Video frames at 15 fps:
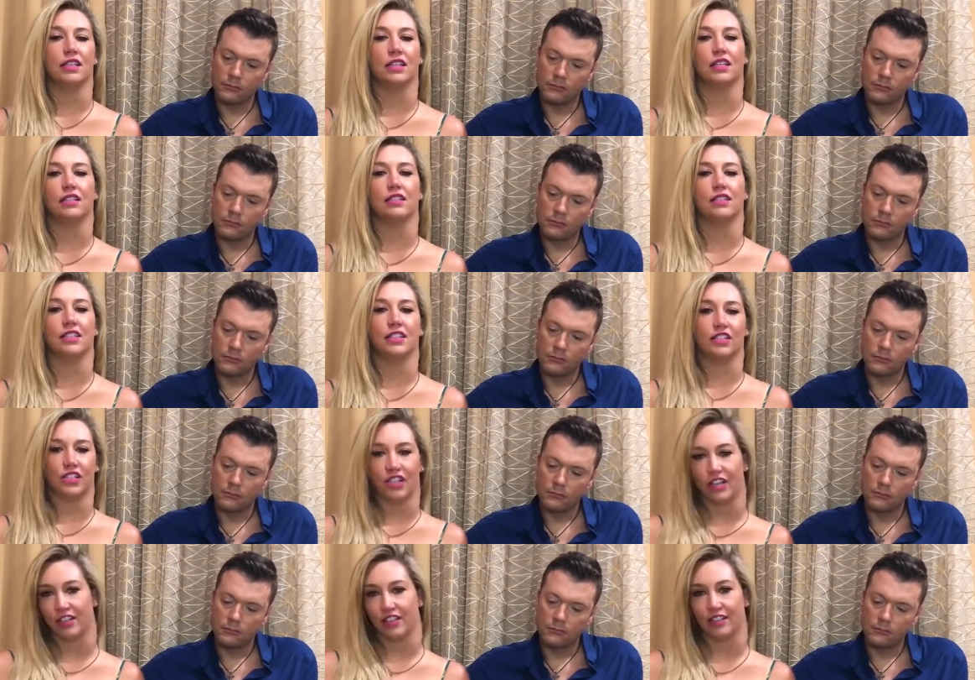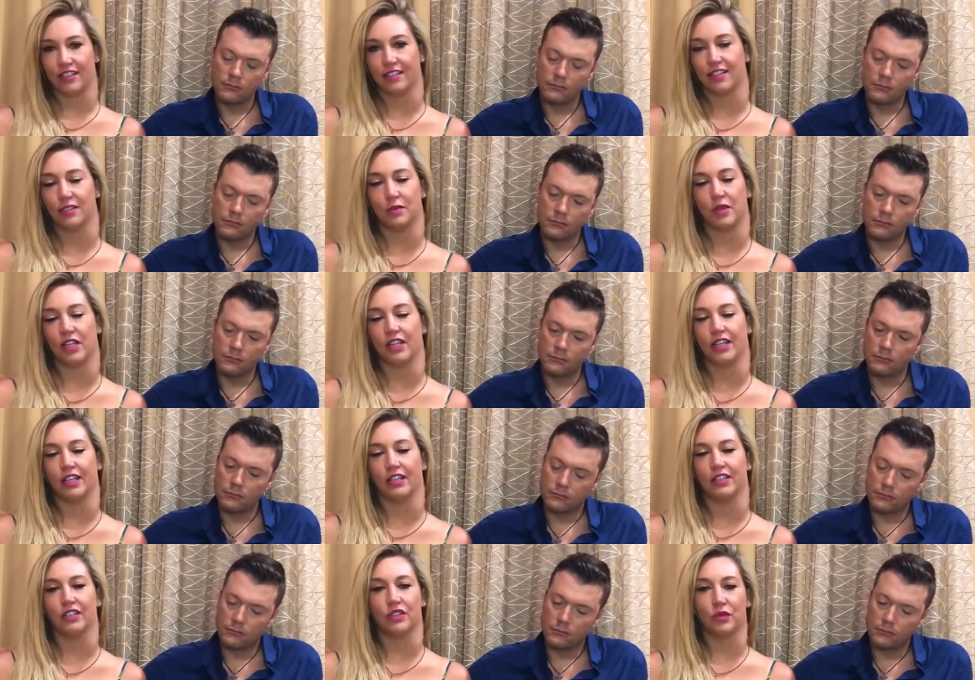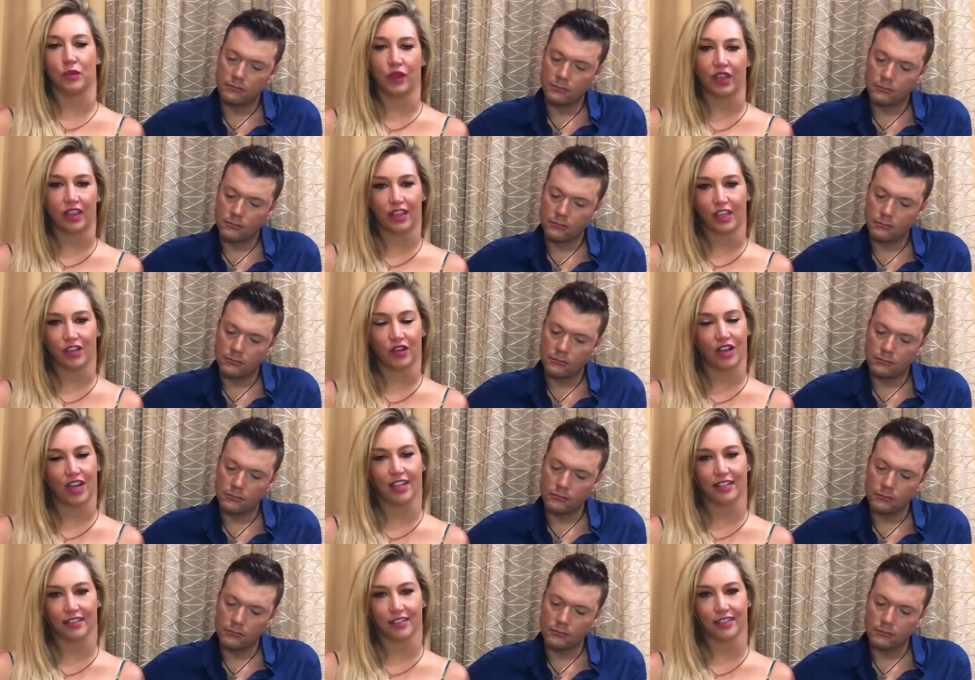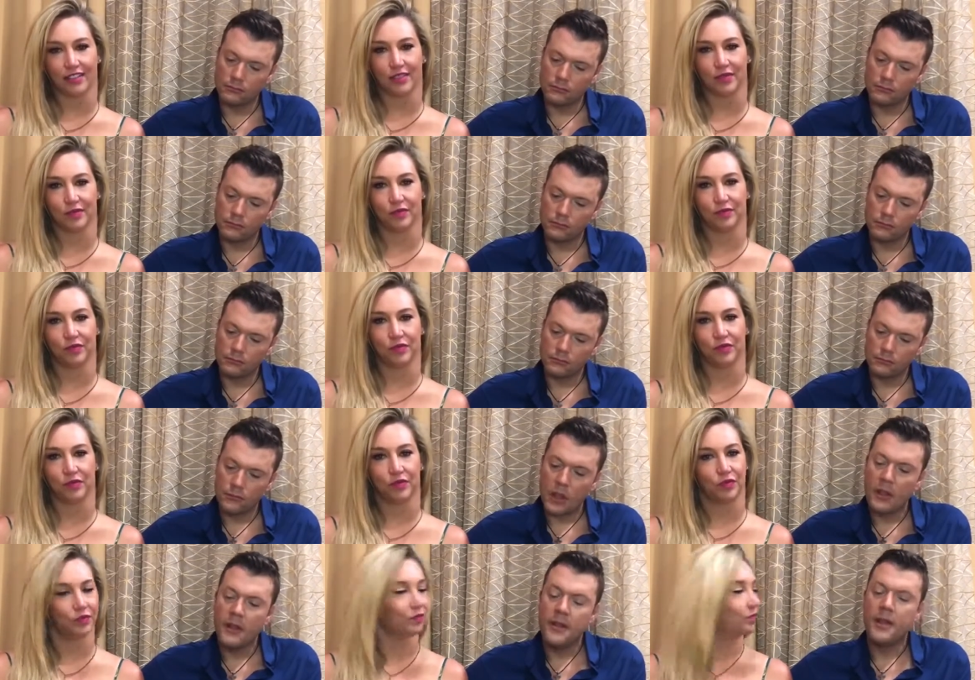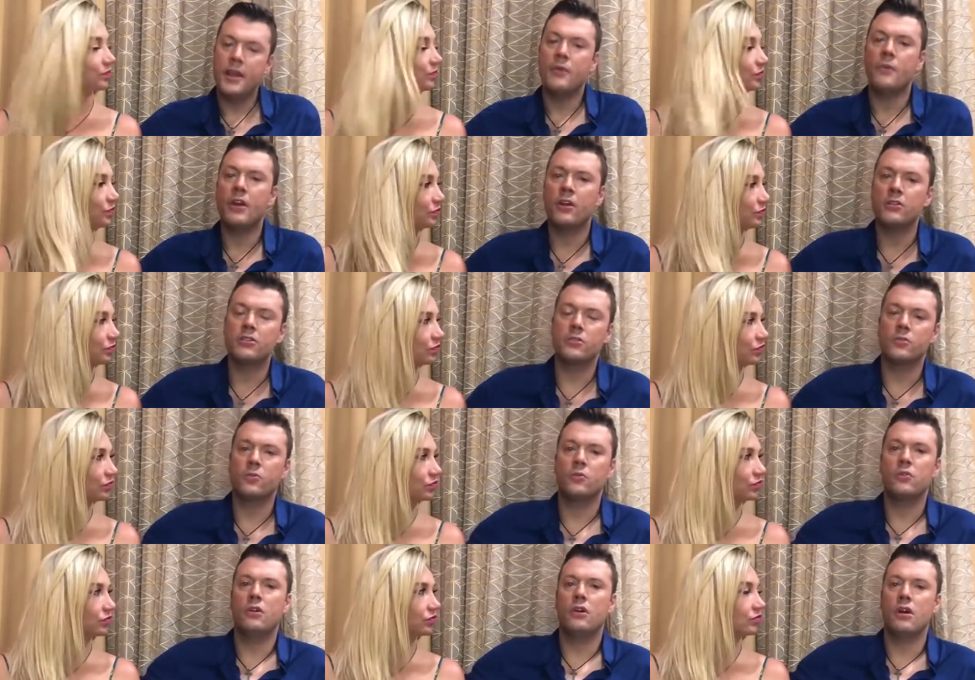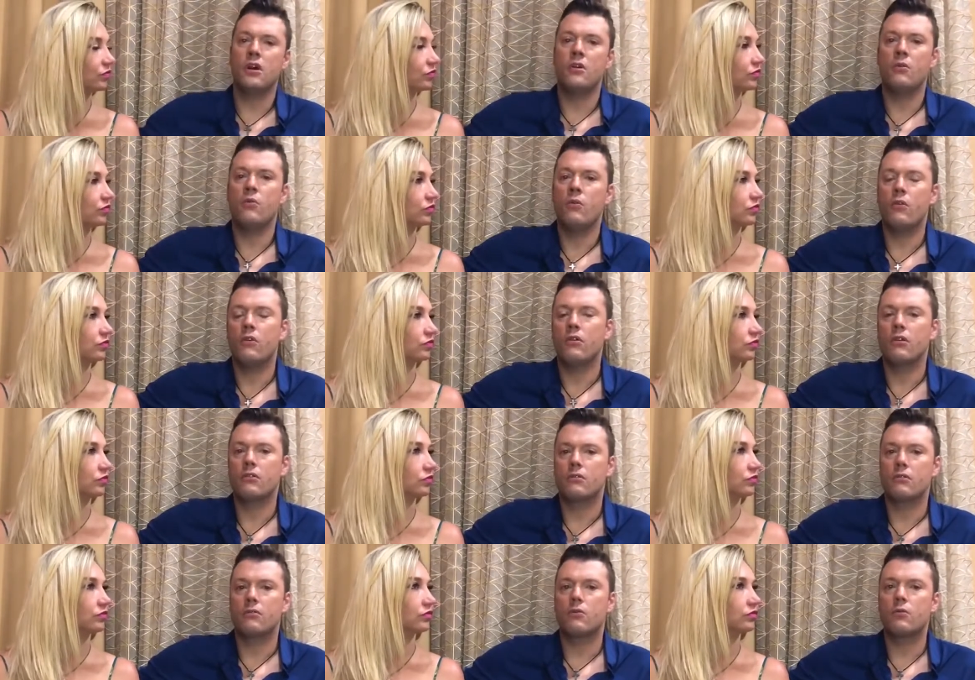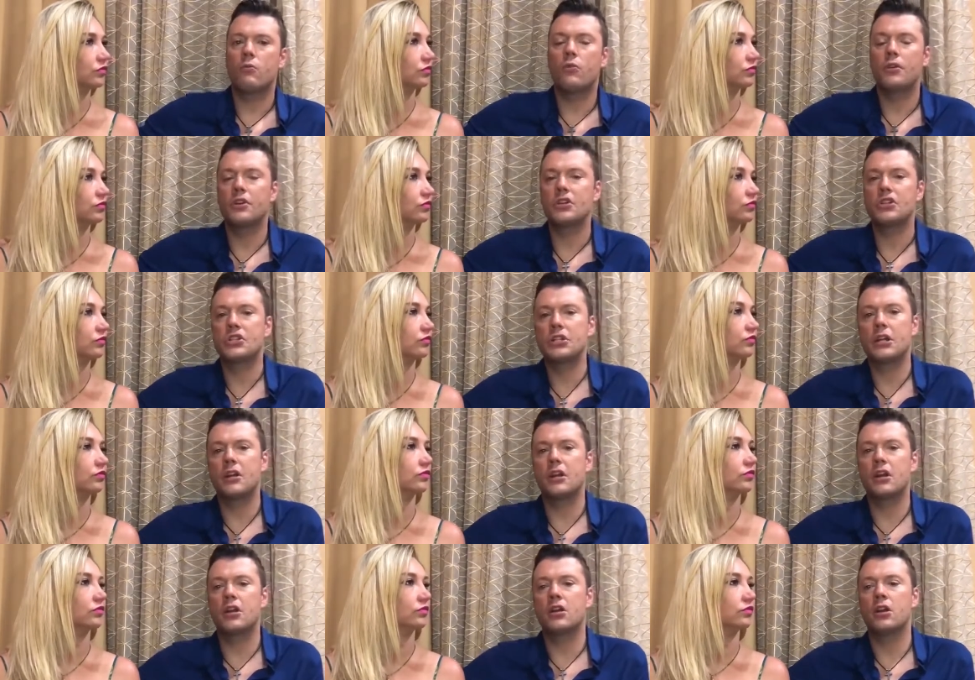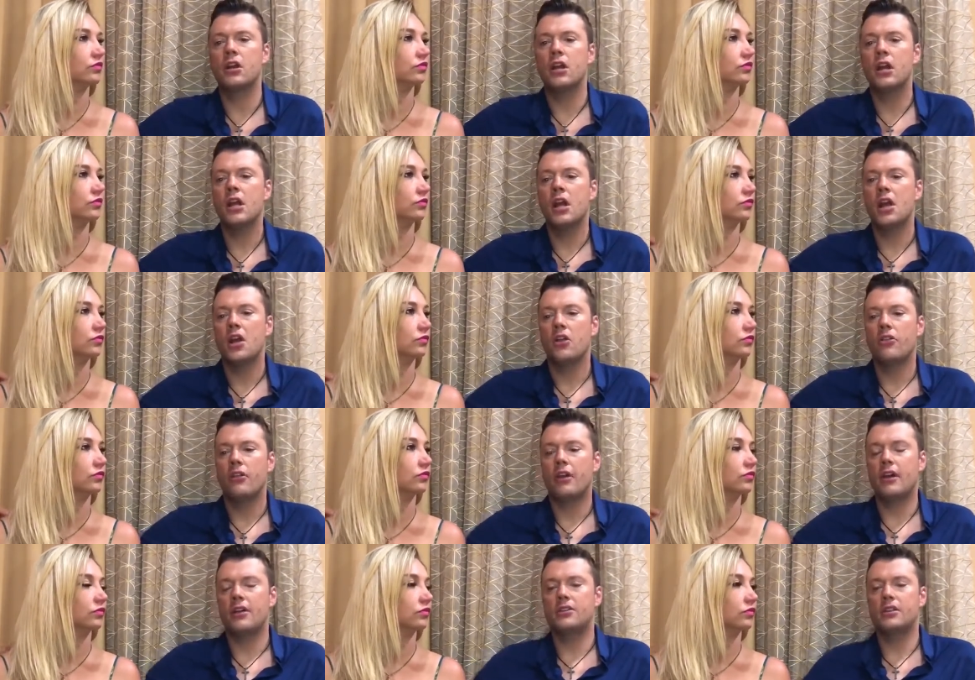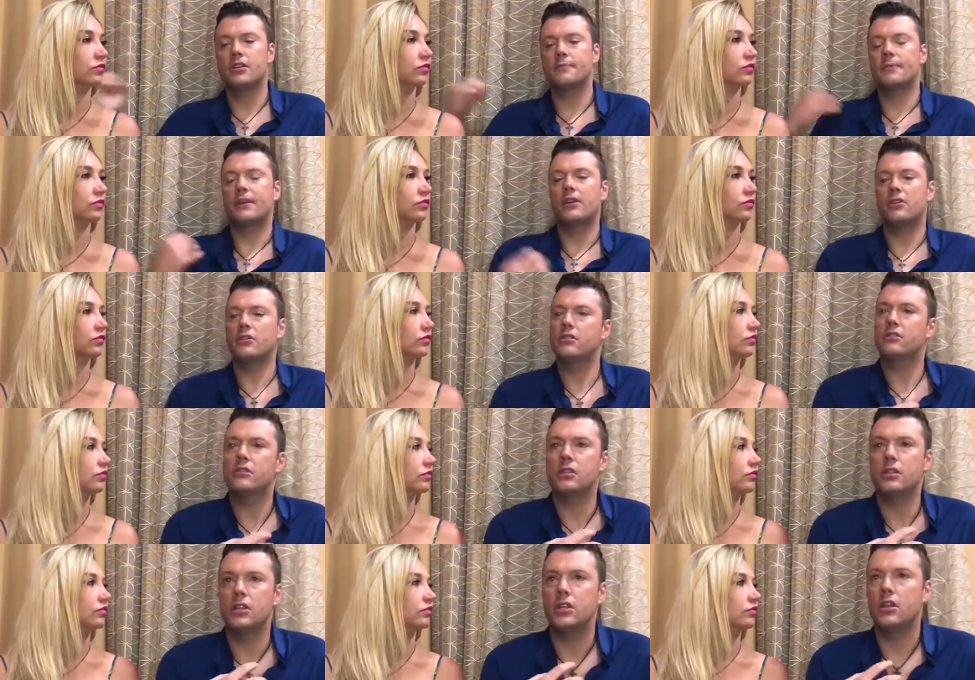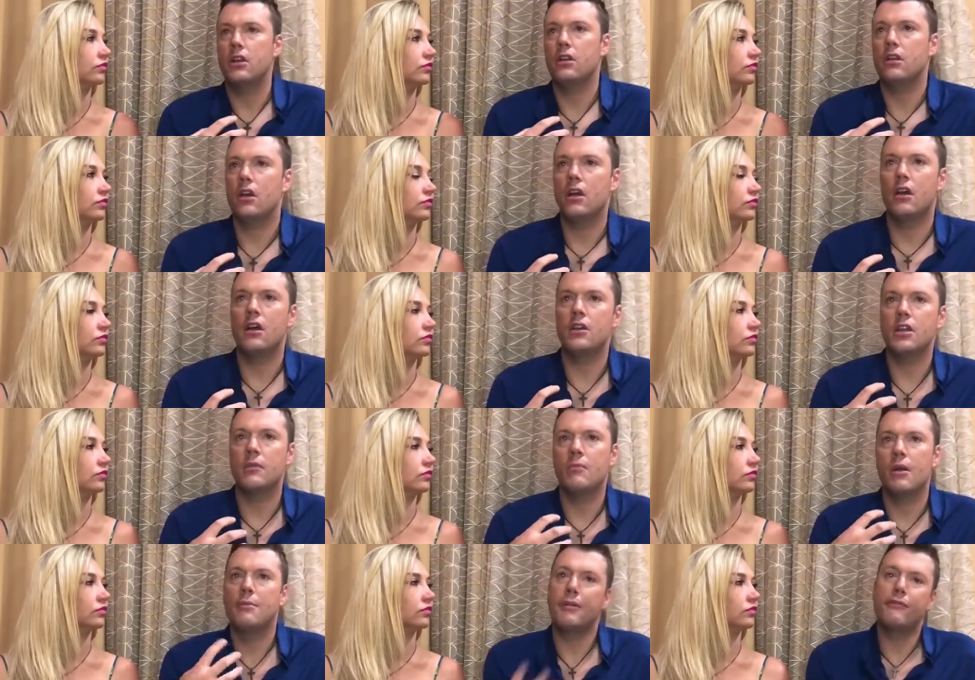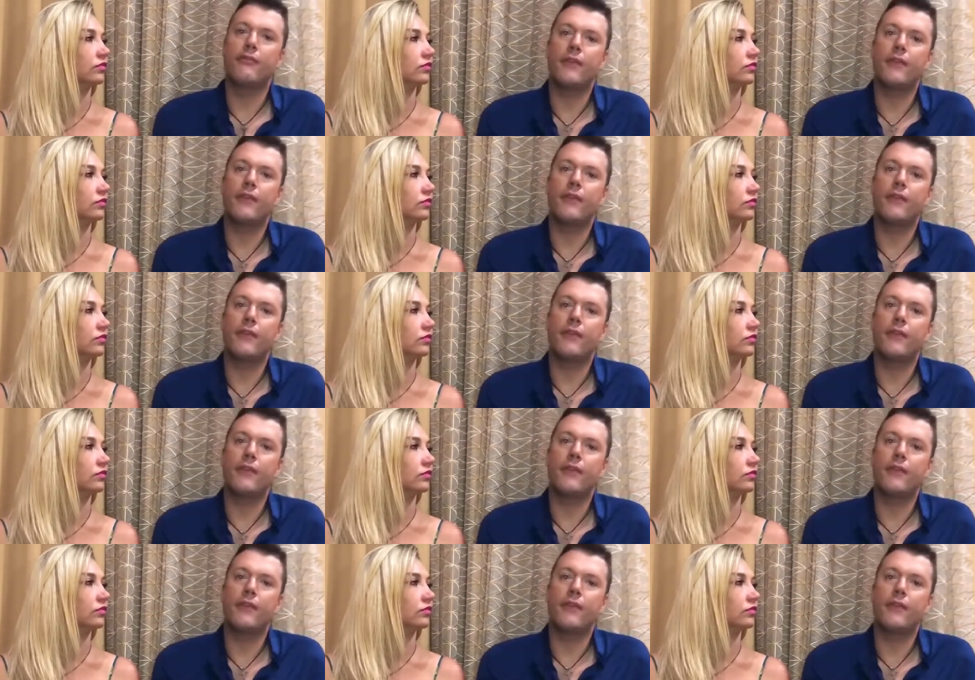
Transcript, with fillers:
Speaker 1: get to share this experience with you guys.
Speaker 2: And we also uh, want to share that just because uh, you might be